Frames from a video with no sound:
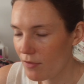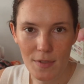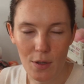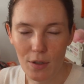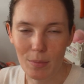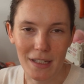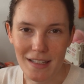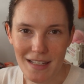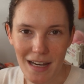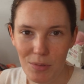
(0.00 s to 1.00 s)
so it could be a
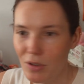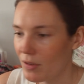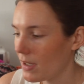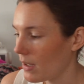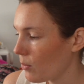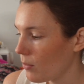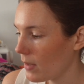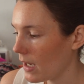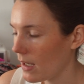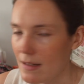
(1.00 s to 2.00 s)
staple
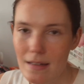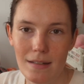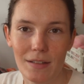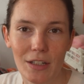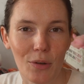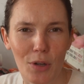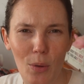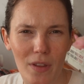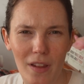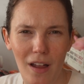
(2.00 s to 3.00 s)
and, go
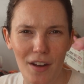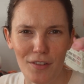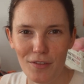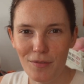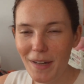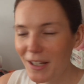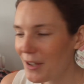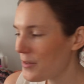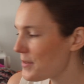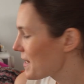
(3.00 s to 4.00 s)
with a lot of my clothes.